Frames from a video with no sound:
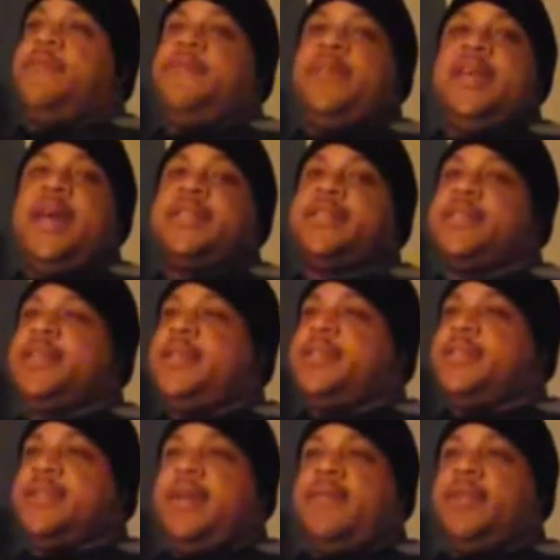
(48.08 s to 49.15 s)
VSTs
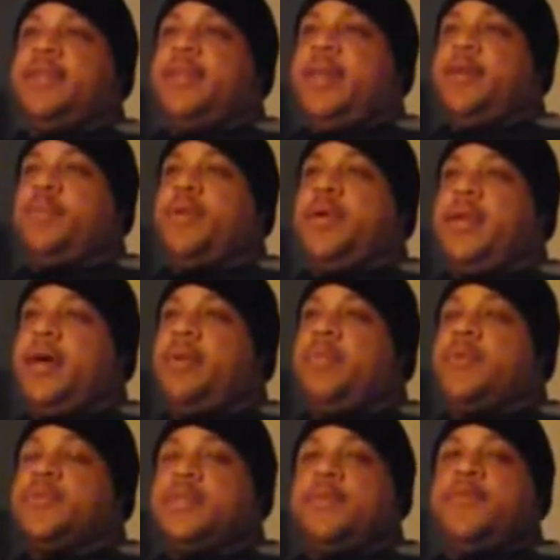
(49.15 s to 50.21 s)
and everything, but
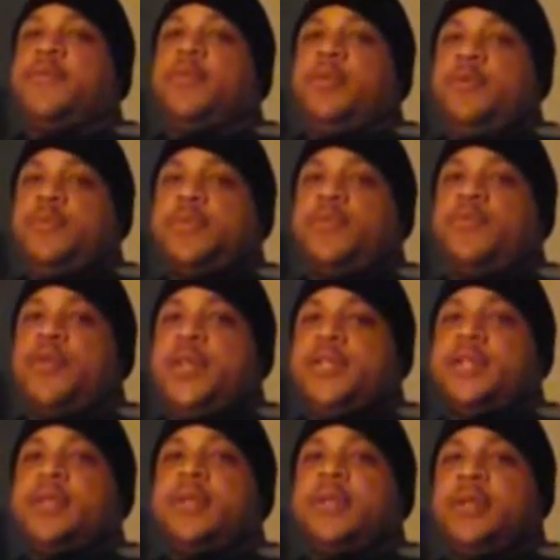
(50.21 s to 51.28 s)
mostly Fruity Loops and Reason.